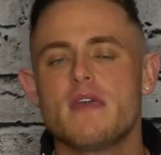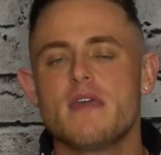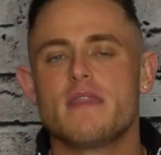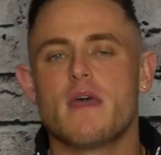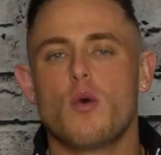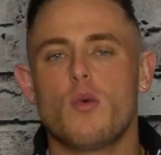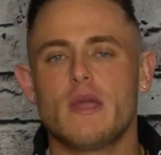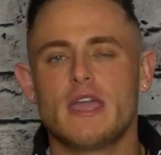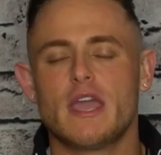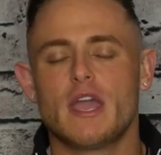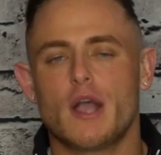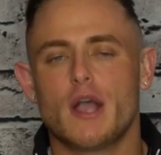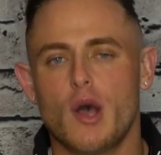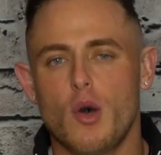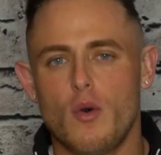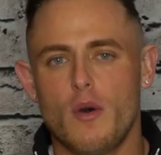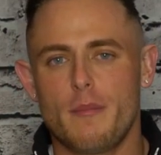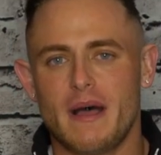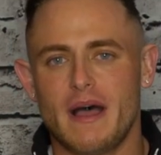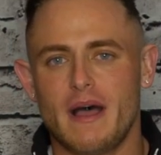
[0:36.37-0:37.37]
that we can
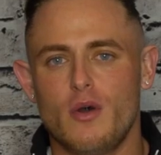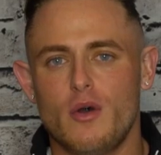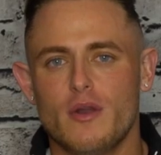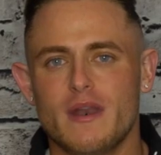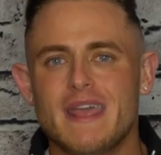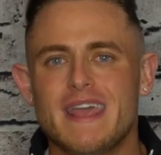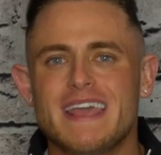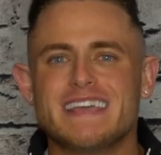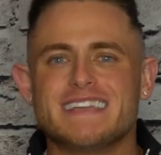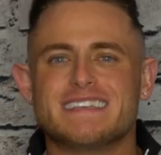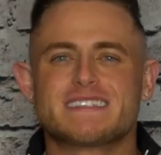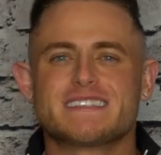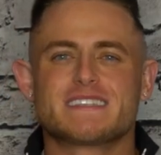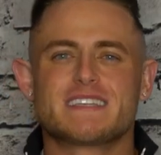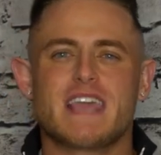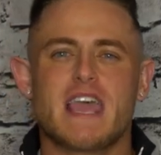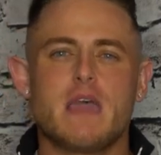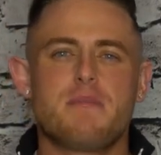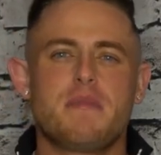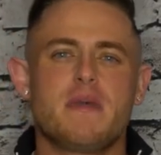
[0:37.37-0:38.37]
go about
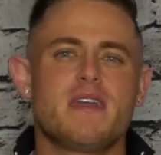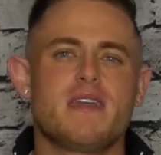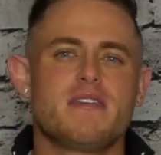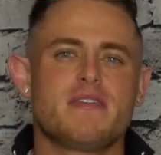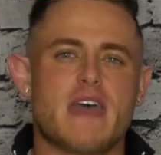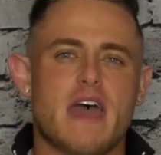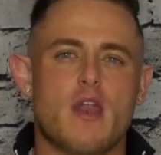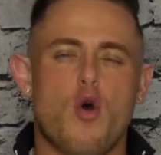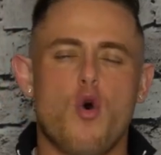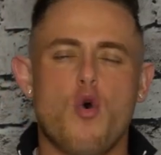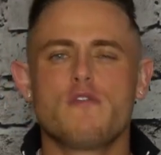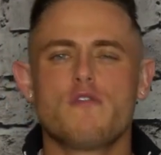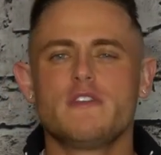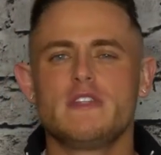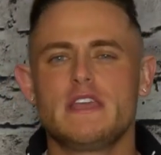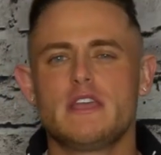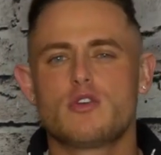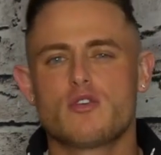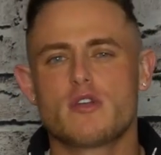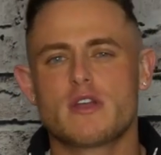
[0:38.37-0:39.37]
escaping that
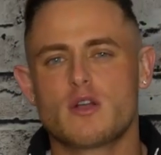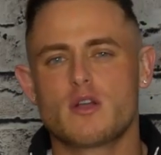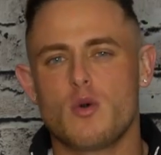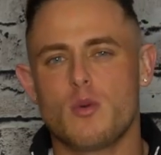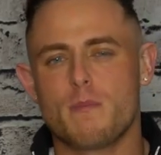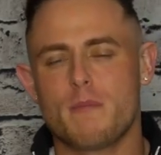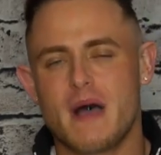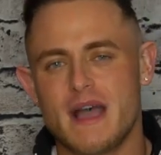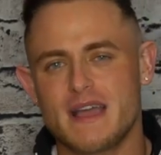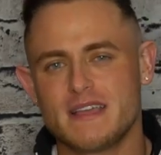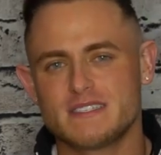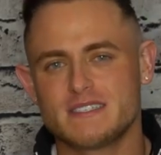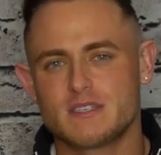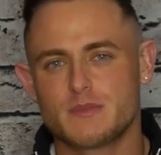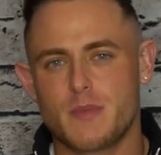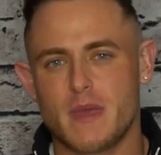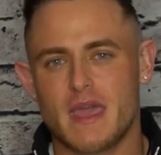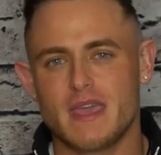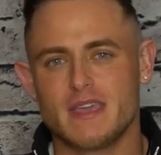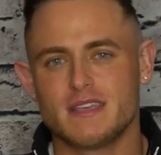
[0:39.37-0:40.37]
overly critical mind
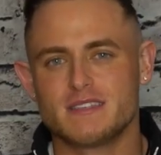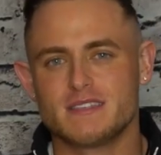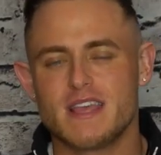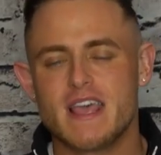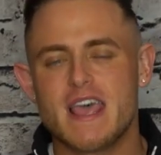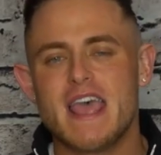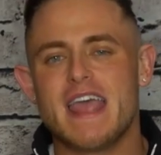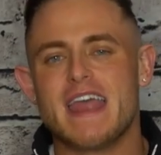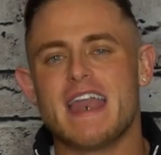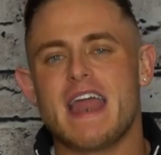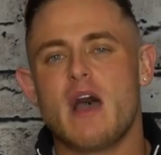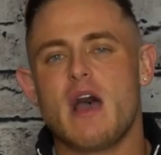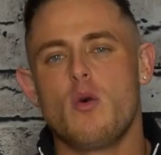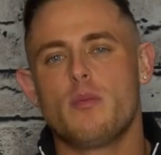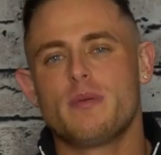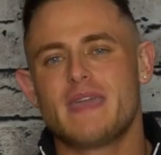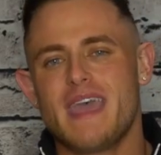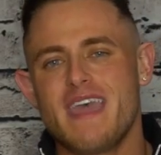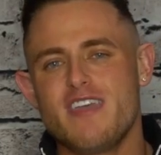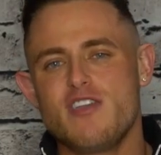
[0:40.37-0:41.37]
space and
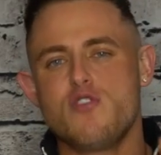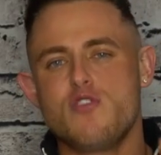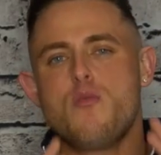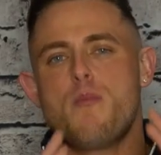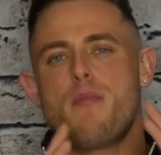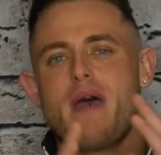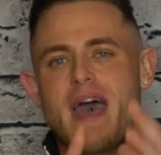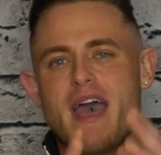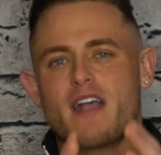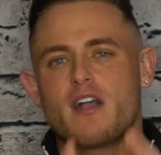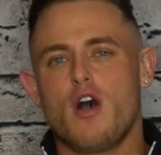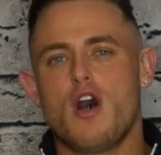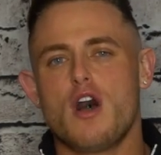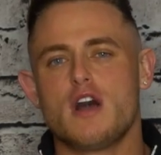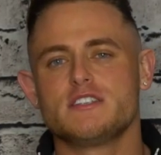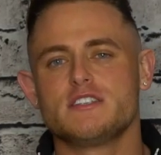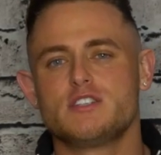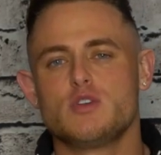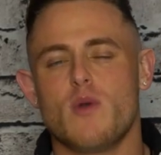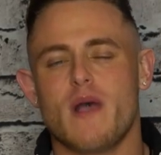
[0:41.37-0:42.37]
help get you back
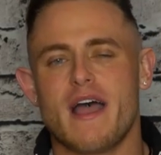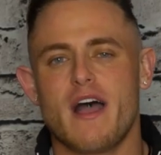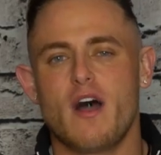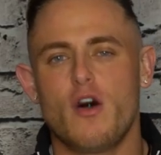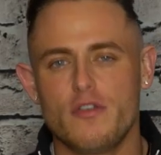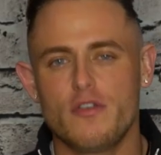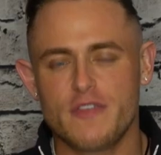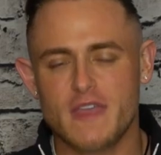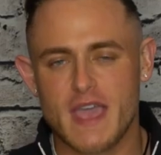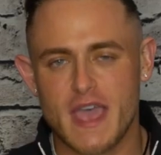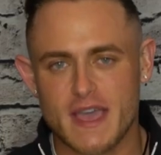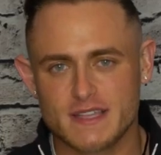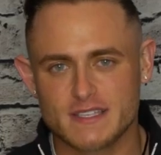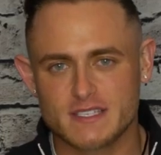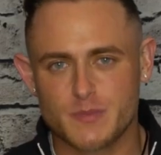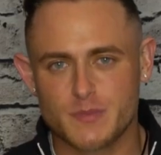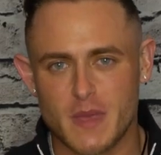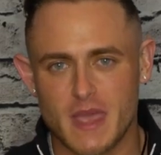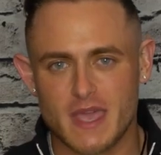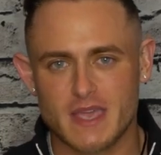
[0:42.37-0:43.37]
onto a healthy
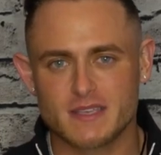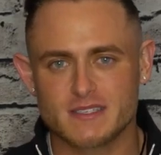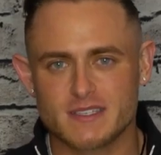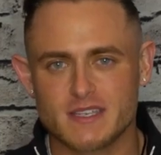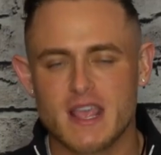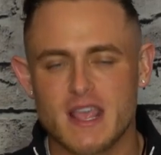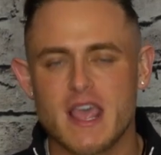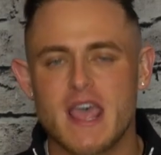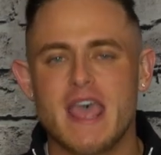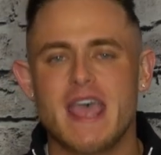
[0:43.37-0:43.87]
headspace